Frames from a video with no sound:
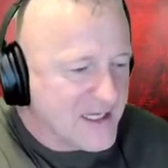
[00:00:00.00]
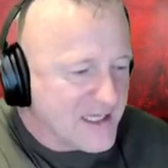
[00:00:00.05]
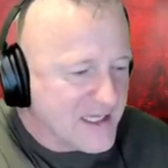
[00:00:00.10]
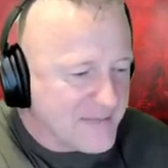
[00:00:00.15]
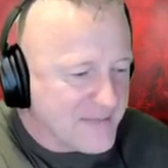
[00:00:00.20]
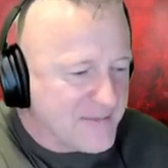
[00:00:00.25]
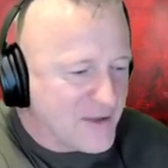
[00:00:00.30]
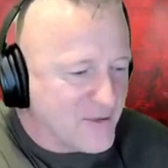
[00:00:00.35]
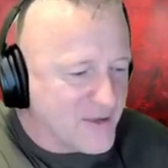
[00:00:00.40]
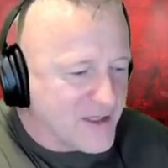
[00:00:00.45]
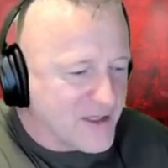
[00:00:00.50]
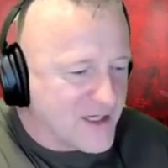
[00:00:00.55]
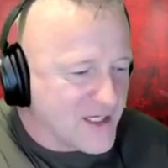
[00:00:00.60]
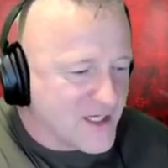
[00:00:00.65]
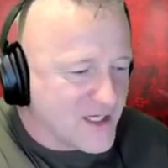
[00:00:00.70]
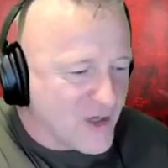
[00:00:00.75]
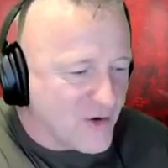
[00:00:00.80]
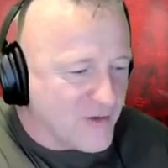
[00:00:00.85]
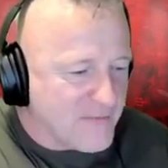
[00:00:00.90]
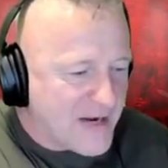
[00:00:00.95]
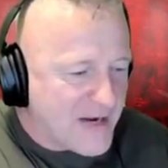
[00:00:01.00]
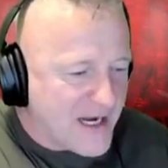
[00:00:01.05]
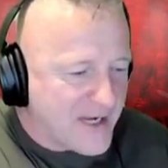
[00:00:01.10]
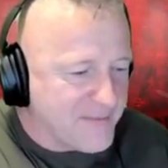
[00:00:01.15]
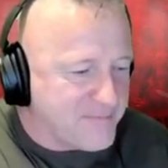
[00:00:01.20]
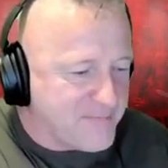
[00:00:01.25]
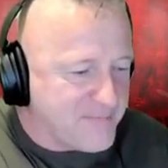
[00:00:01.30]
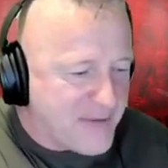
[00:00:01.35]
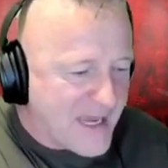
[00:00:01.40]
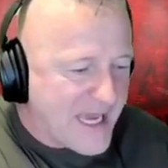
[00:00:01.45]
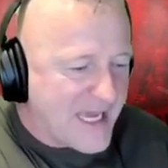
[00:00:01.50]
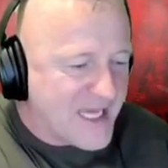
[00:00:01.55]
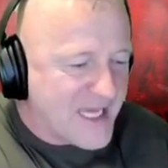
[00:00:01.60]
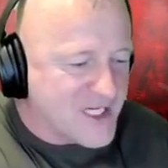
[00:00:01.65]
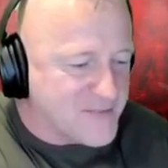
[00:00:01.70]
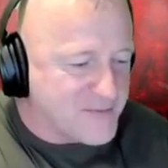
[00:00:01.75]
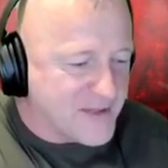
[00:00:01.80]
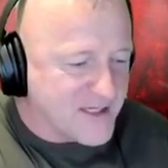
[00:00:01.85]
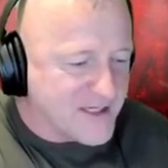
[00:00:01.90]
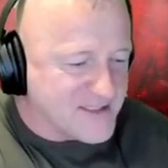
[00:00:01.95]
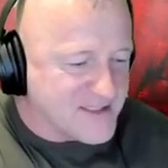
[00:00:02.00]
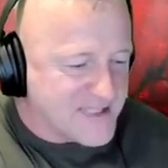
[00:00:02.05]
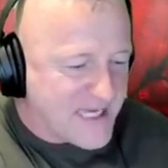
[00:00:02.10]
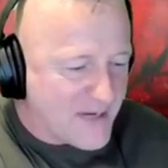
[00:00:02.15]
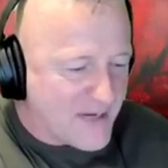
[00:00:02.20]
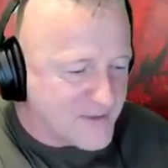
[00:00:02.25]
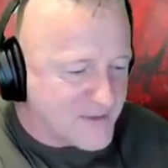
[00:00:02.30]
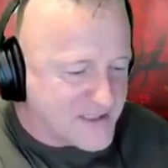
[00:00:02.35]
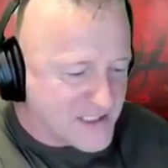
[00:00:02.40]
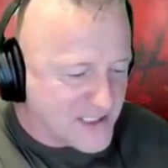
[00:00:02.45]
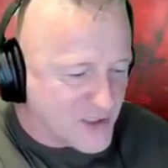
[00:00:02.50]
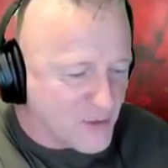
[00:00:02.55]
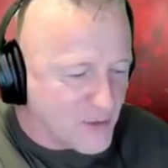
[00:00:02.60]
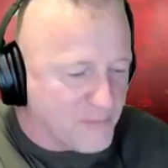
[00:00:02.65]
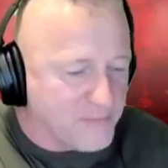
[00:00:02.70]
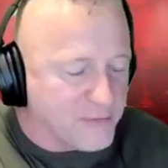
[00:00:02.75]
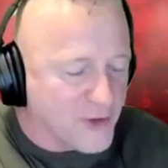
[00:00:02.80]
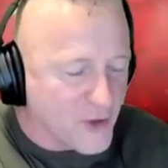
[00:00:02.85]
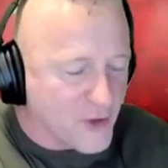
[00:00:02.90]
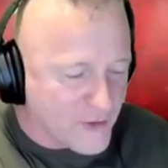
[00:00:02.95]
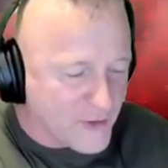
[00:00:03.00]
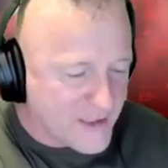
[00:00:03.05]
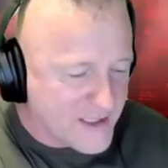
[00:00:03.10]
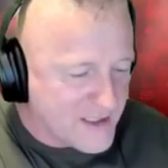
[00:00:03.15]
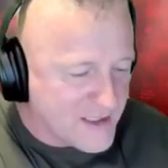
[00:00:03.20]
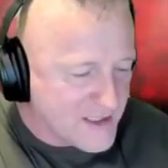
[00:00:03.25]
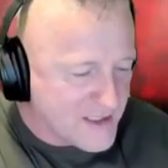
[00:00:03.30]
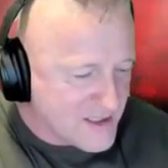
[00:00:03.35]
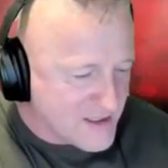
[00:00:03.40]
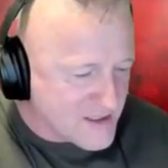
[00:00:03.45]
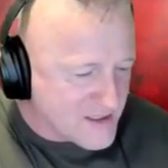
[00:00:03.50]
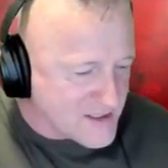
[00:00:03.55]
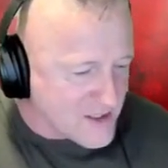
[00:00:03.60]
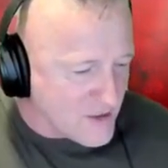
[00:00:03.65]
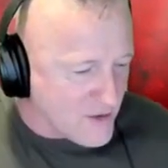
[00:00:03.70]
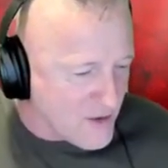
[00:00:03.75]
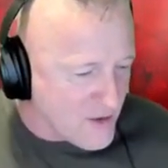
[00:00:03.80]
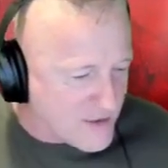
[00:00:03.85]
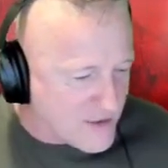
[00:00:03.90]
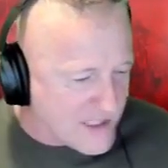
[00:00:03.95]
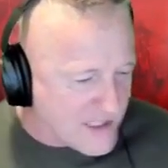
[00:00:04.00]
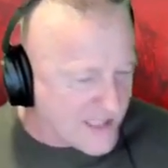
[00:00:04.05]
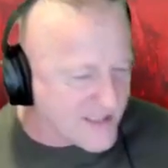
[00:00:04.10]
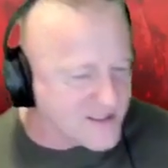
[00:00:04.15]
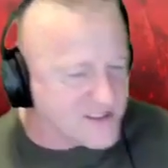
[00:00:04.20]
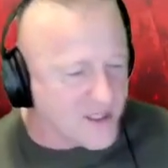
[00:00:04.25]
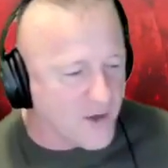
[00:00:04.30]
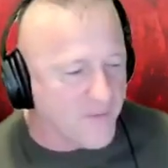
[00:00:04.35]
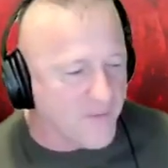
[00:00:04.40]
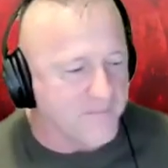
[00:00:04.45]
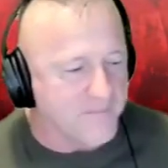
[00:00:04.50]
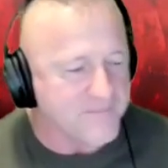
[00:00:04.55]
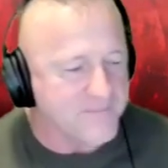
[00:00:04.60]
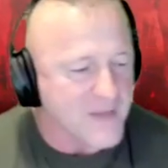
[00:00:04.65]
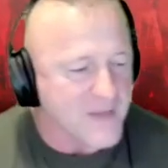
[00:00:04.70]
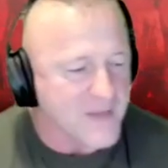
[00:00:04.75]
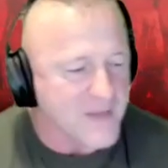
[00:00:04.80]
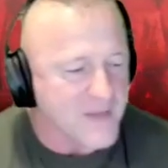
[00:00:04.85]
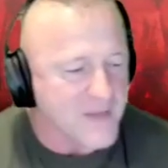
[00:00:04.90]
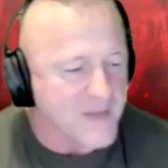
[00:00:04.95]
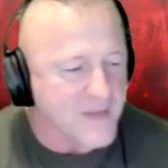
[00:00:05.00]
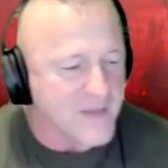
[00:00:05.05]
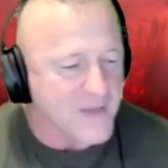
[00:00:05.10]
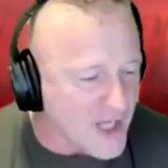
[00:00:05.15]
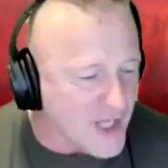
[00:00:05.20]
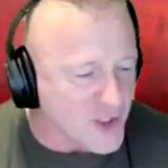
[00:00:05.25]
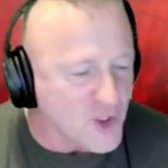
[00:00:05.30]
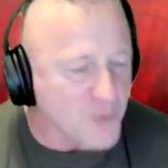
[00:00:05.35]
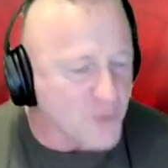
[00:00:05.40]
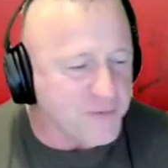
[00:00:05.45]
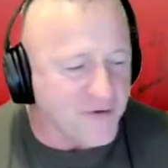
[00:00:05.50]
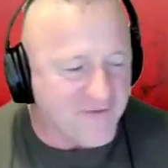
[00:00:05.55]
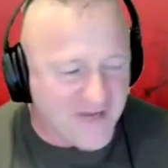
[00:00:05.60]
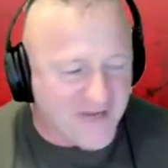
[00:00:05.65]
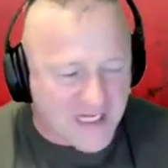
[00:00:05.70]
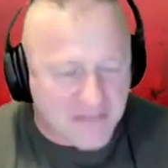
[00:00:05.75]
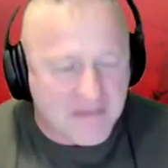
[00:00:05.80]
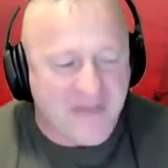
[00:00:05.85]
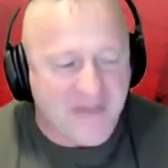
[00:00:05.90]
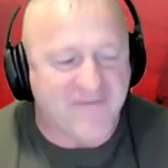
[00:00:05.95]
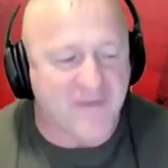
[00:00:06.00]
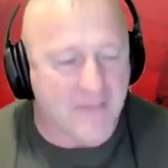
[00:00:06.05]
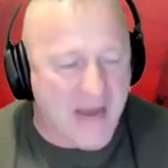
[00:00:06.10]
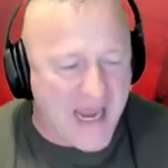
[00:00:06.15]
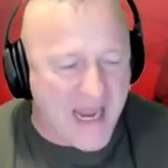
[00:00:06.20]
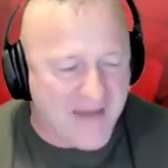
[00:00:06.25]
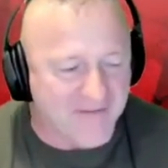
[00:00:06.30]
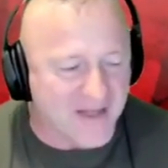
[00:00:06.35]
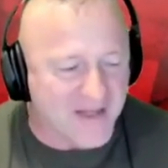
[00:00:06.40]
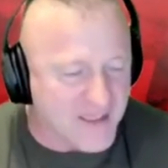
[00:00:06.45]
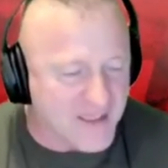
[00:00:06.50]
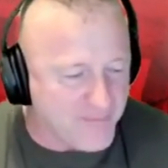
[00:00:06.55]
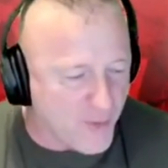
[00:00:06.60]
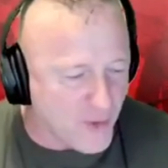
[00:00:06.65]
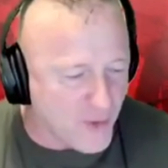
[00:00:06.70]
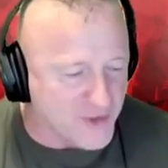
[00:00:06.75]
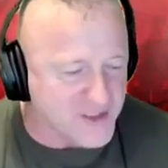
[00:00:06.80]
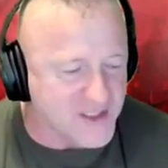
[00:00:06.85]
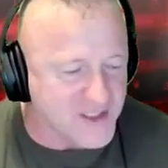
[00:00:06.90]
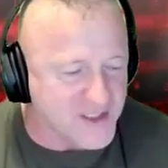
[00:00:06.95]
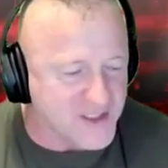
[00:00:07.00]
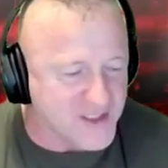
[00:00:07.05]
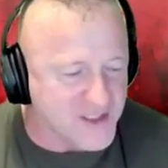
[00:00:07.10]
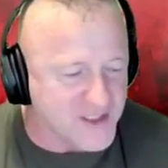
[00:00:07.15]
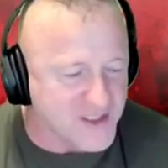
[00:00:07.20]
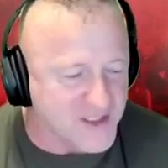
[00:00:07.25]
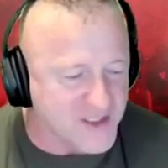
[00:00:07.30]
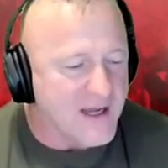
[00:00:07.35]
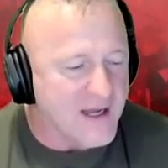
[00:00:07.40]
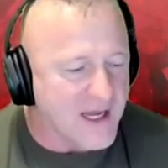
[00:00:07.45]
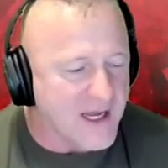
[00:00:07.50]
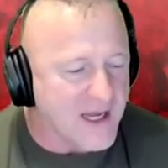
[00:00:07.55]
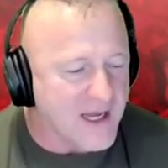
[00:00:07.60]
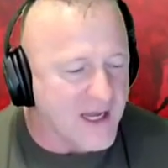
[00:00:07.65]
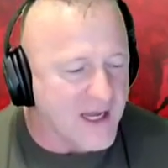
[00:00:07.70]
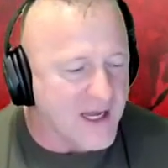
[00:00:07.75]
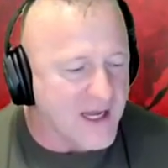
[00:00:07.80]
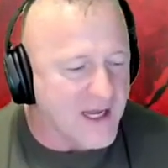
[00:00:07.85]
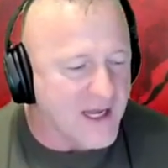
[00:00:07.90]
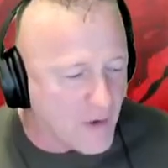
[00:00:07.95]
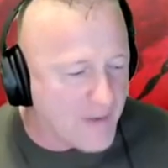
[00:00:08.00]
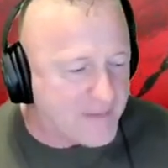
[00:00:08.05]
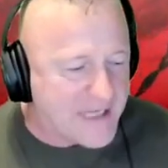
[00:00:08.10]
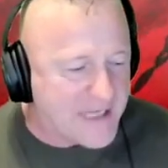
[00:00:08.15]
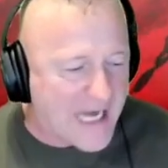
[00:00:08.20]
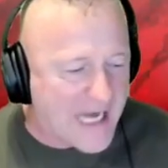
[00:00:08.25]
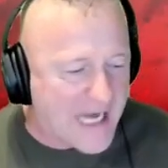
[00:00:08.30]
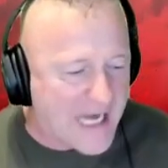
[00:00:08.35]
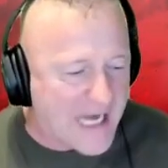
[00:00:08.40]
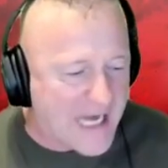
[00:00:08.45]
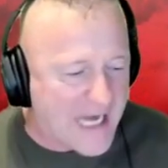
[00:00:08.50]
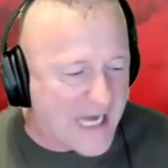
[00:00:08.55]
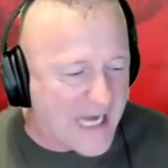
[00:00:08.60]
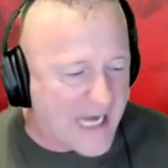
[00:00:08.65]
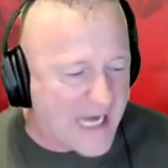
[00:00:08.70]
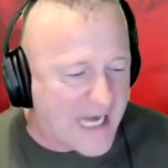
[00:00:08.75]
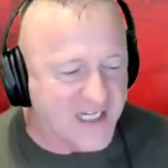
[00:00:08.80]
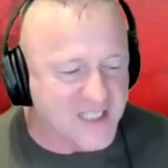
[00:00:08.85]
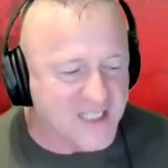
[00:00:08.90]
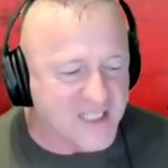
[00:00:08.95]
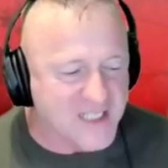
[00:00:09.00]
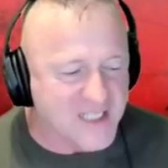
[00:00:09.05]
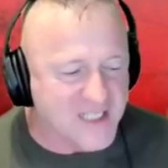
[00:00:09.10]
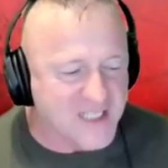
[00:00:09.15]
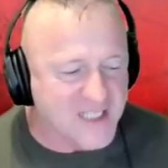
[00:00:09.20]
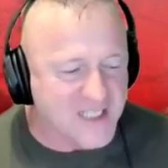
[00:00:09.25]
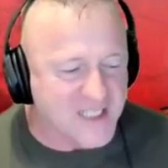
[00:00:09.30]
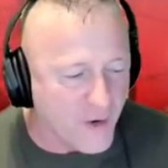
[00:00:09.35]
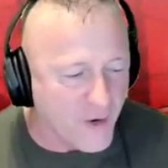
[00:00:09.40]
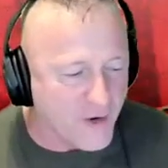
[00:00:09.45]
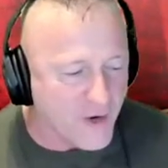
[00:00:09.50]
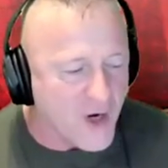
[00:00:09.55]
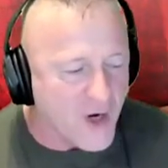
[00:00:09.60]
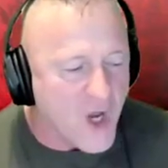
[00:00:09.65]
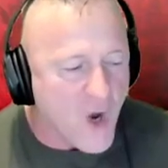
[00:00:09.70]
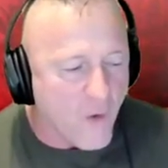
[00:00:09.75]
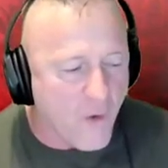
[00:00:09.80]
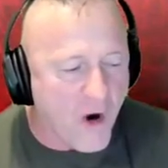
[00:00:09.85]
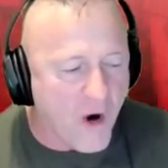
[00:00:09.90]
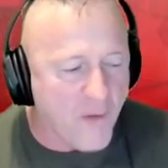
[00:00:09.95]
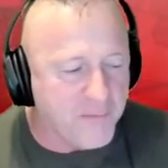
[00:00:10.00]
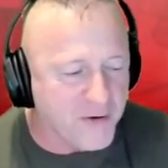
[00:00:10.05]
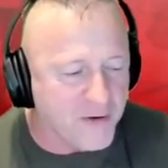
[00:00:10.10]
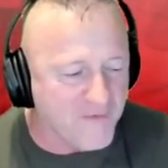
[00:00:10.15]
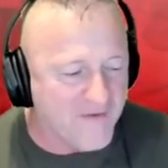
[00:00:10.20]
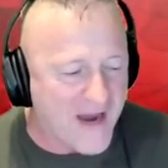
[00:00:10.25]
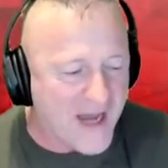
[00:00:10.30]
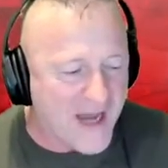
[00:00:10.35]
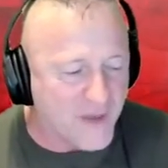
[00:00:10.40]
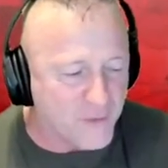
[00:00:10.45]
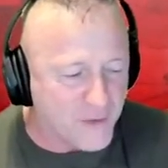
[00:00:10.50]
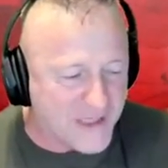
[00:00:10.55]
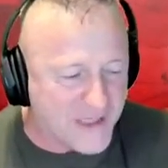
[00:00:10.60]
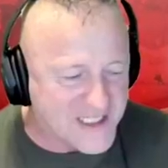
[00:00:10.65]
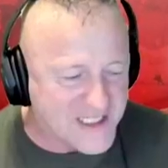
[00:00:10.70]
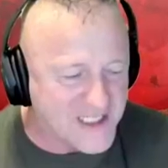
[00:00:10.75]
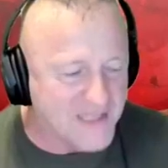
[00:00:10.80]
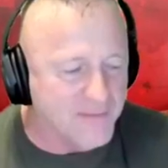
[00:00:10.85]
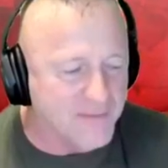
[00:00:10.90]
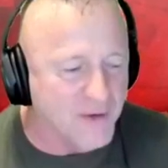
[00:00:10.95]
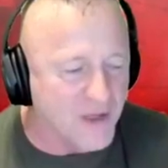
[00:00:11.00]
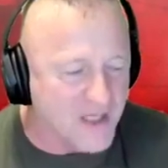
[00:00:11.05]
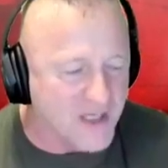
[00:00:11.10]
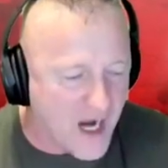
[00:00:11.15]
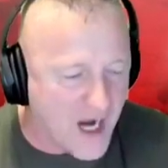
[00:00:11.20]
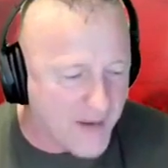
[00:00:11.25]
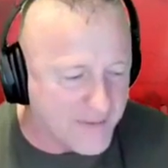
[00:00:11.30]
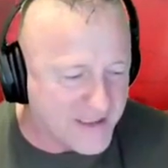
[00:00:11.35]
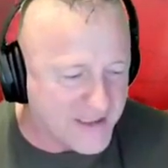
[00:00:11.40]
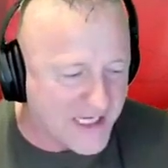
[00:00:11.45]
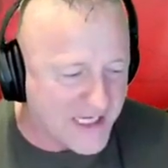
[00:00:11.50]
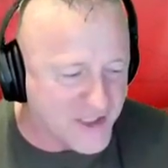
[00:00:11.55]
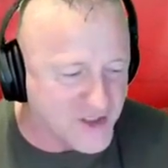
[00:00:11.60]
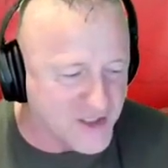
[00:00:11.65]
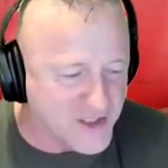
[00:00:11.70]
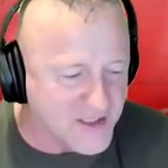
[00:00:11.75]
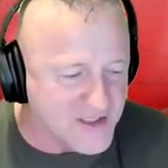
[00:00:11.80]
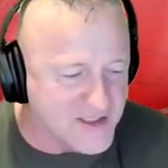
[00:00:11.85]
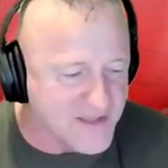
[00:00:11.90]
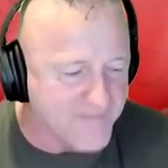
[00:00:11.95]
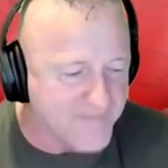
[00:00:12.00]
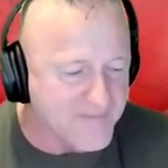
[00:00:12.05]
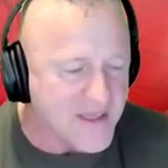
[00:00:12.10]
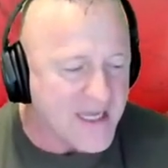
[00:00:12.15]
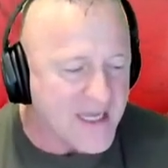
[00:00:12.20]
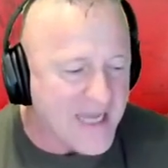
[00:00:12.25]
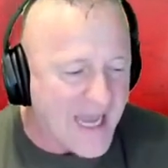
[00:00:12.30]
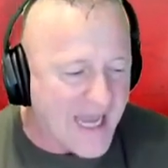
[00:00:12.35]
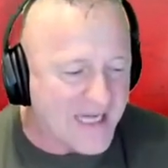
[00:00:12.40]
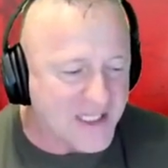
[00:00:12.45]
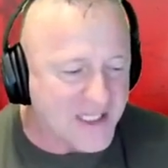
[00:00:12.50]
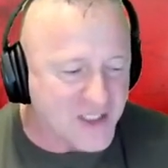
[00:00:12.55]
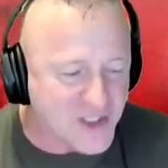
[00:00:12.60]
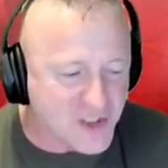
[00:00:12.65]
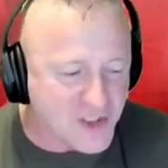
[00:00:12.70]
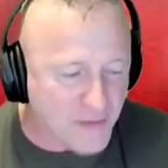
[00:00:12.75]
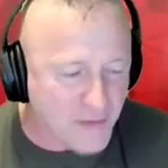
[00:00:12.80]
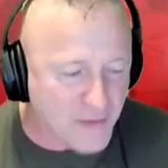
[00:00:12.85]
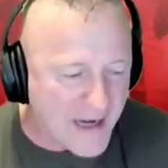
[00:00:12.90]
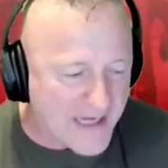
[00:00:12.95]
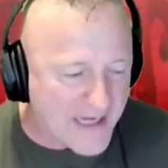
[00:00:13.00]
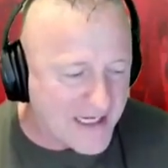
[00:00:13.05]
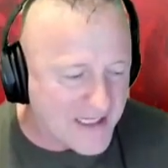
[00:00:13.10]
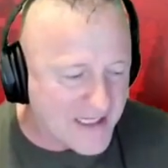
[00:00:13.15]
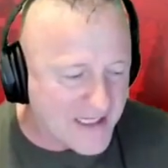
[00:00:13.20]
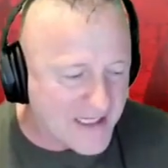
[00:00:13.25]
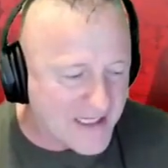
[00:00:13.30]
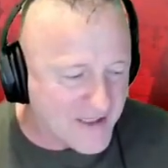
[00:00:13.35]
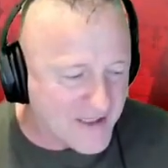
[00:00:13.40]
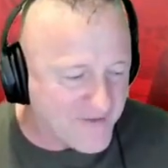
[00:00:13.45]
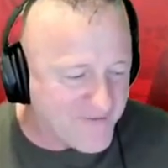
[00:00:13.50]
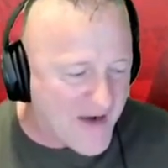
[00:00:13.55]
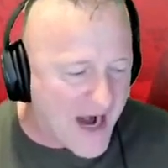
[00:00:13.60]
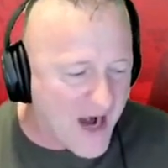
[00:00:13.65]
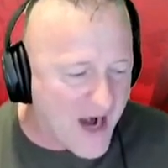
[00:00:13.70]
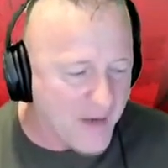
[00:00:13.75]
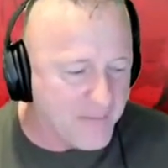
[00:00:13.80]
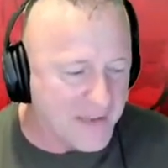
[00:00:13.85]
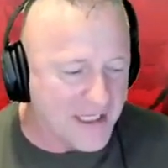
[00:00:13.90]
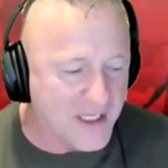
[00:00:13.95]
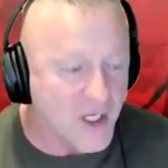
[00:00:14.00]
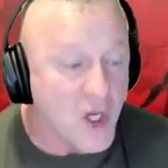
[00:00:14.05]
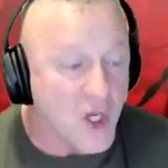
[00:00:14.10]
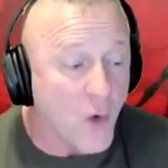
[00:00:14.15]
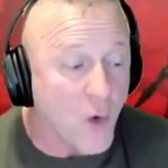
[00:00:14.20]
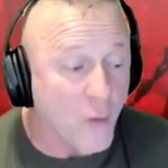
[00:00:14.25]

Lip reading: Let me go to my page because that one's a little blurry. So, okay. So, you prevented me from having an abortion. So I'm carrying the fetus, but my employer won't provide reasonable accommodations and is threatening to fire me.